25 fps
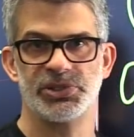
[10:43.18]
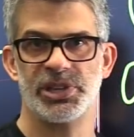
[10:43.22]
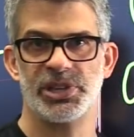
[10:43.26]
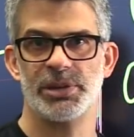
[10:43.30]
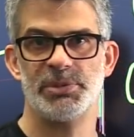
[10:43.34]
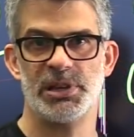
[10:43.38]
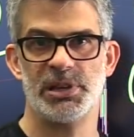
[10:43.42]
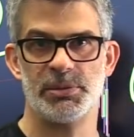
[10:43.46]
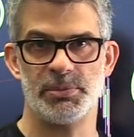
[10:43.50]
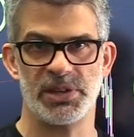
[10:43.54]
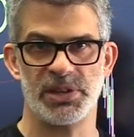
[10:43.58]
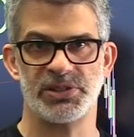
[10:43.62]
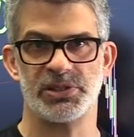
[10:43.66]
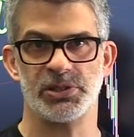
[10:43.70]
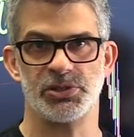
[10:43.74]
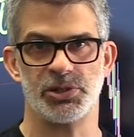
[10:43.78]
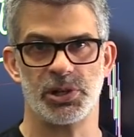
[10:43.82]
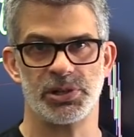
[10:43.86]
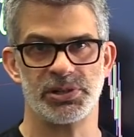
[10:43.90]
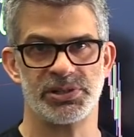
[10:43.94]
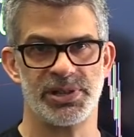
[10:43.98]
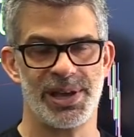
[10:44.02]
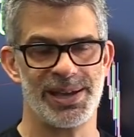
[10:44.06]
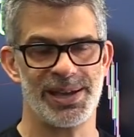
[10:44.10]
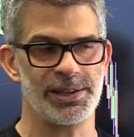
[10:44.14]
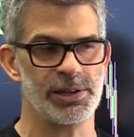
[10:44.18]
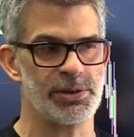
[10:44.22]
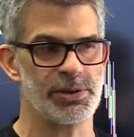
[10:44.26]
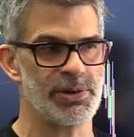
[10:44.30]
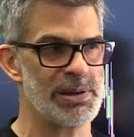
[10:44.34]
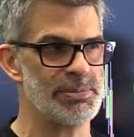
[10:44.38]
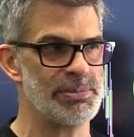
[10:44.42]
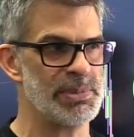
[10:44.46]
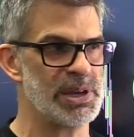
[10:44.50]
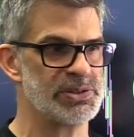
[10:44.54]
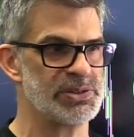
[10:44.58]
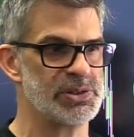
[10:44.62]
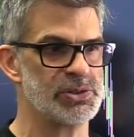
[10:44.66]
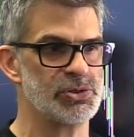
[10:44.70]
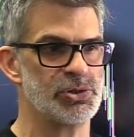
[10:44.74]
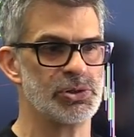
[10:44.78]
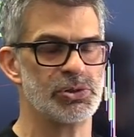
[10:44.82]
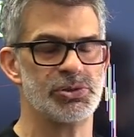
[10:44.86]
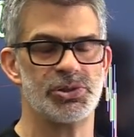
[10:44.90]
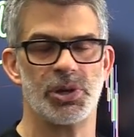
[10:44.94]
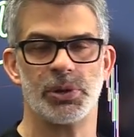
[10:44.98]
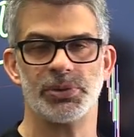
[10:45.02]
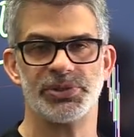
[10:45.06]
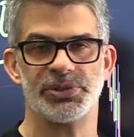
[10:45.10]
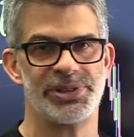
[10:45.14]
Send me a message on Telegram Messenger.
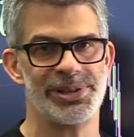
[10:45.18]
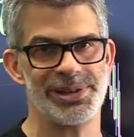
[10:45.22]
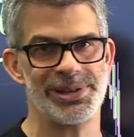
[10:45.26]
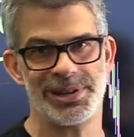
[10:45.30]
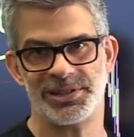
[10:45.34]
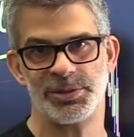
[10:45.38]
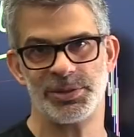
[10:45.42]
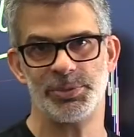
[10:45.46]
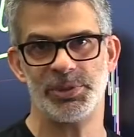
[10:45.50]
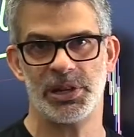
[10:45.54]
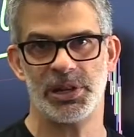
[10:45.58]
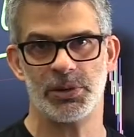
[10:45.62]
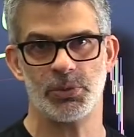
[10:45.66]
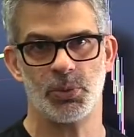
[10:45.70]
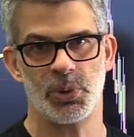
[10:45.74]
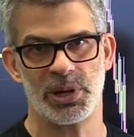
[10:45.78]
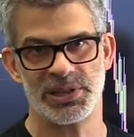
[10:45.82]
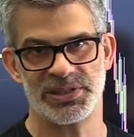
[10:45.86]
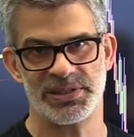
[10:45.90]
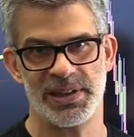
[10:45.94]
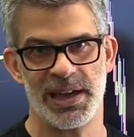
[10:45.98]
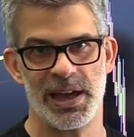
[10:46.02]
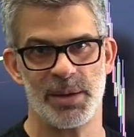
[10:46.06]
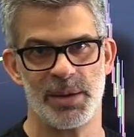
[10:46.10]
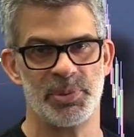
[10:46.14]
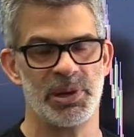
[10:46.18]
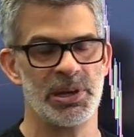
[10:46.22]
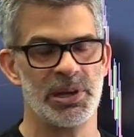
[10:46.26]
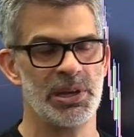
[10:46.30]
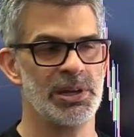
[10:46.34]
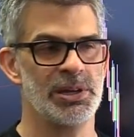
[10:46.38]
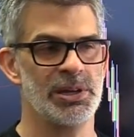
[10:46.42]
Don't send it to me on WhatsApp.